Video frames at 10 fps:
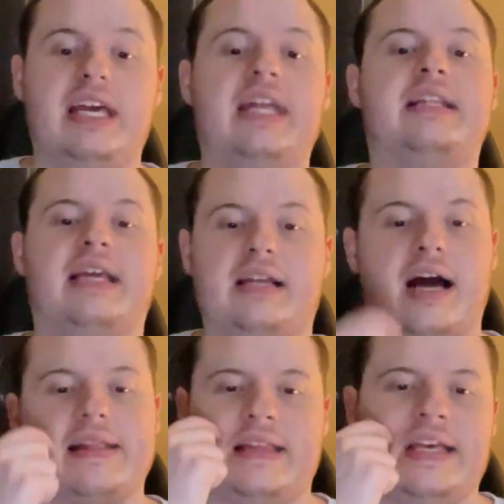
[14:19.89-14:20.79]

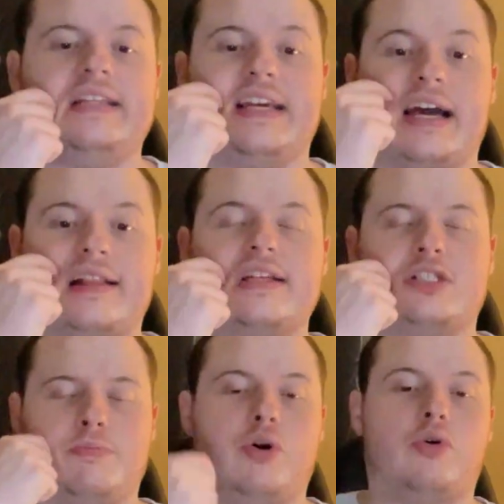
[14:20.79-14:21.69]
He did got that
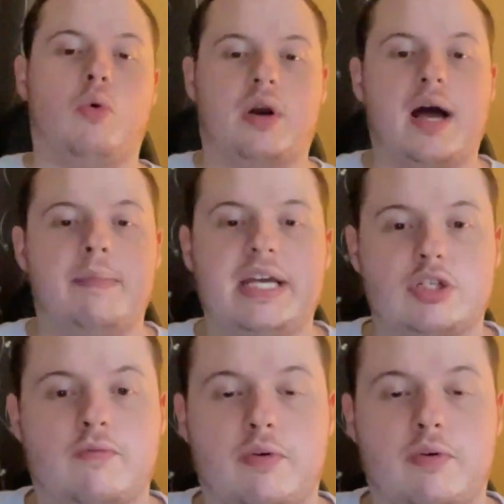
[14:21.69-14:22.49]
Spirit Award nomination